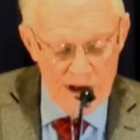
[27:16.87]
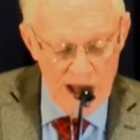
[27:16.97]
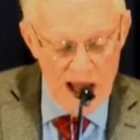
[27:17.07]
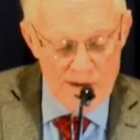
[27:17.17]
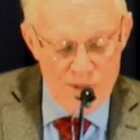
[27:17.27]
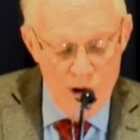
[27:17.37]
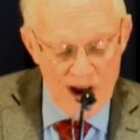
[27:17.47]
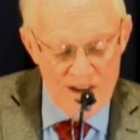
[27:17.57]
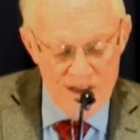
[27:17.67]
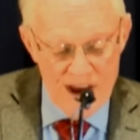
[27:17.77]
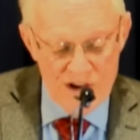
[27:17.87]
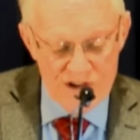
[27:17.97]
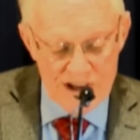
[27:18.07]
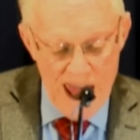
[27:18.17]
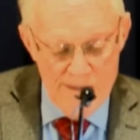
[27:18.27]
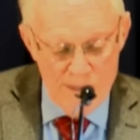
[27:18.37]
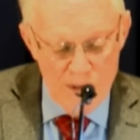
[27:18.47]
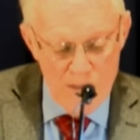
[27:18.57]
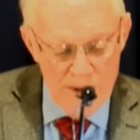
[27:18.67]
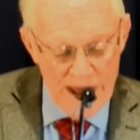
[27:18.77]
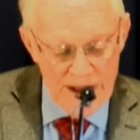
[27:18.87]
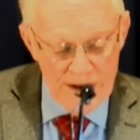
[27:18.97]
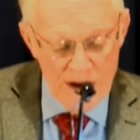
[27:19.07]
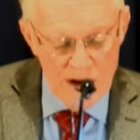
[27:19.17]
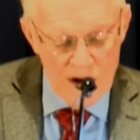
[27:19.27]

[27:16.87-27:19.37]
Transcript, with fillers: And appoint these capable men